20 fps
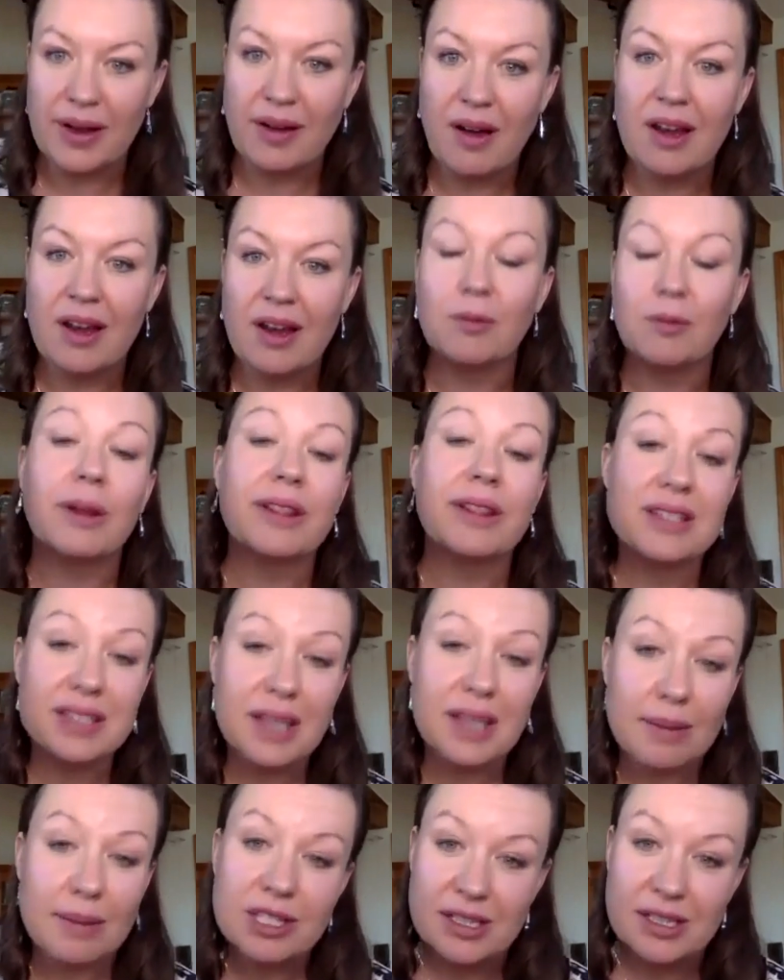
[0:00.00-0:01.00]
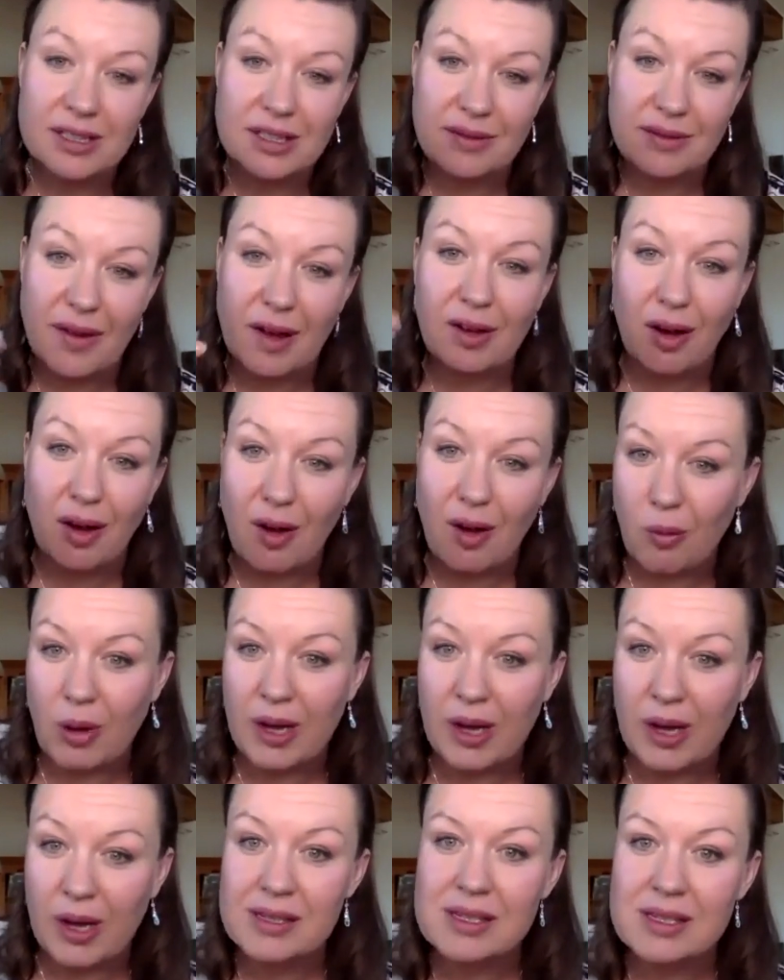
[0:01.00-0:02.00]
on and what the substance of alcohol
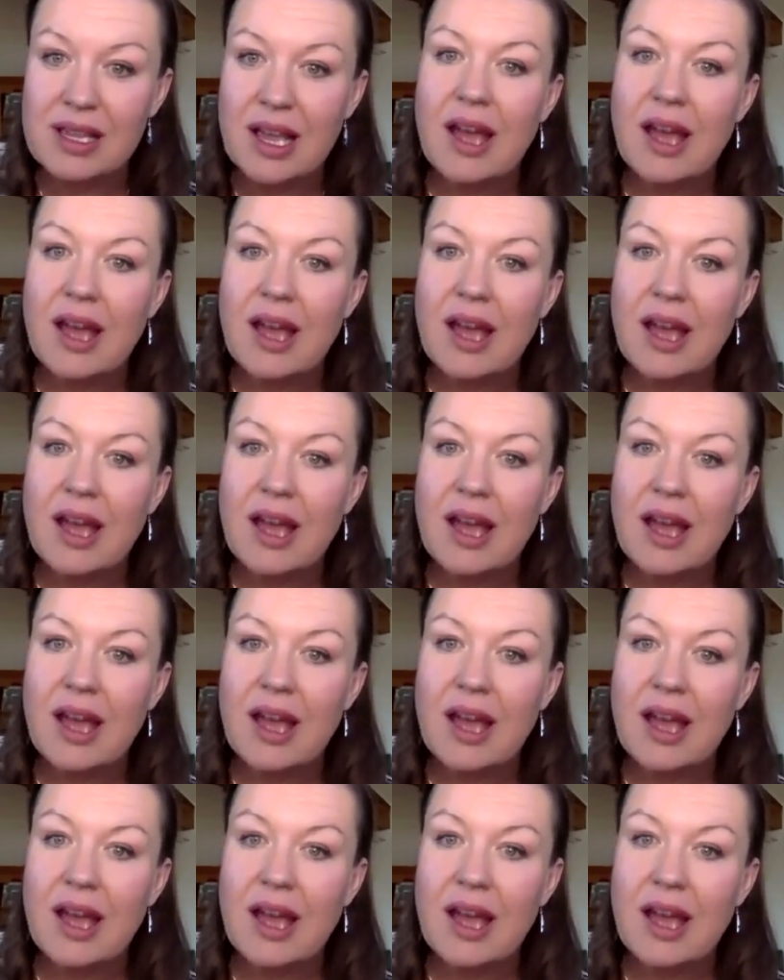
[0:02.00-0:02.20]
was